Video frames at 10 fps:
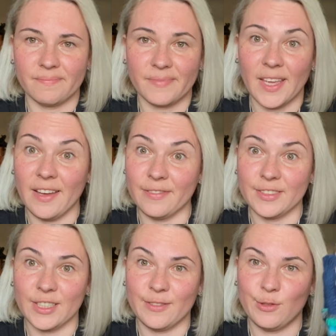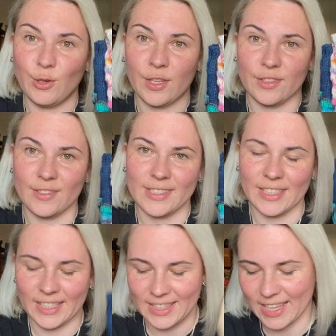after if you're
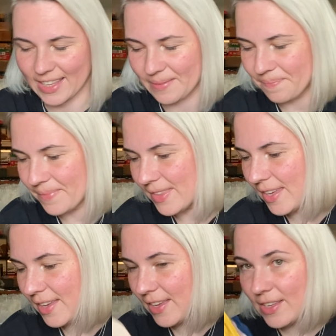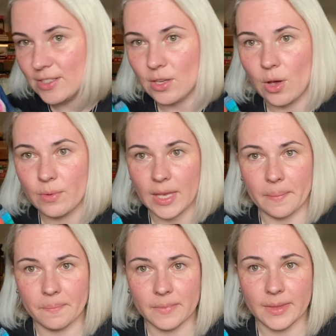interested in that. So yeah,
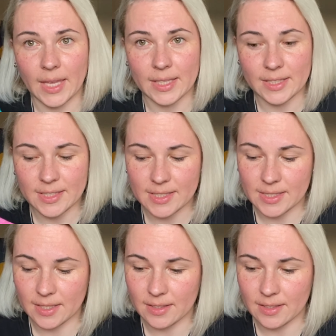that is